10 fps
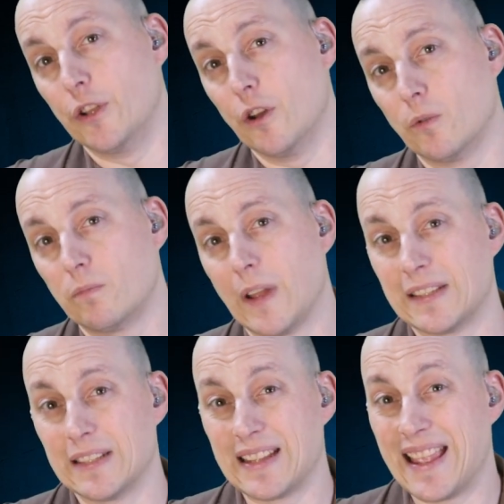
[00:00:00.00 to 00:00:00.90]
note as
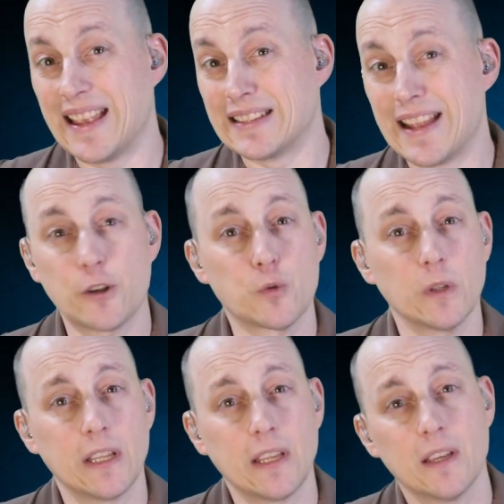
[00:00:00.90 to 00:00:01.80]
it decays
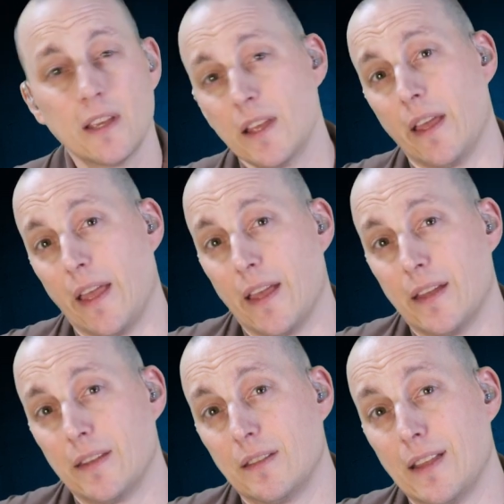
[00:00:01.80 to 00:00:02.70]
naturally,
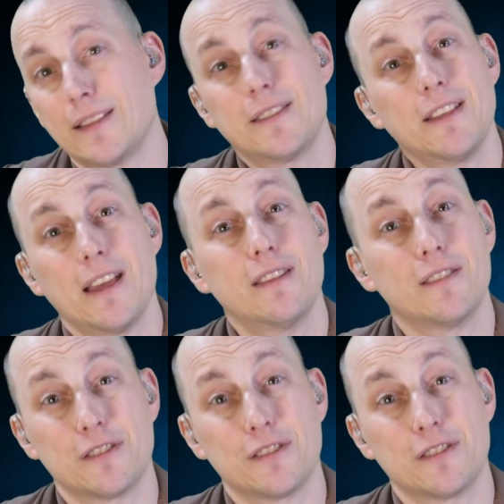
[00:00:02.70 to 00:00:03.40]
and that's the end of the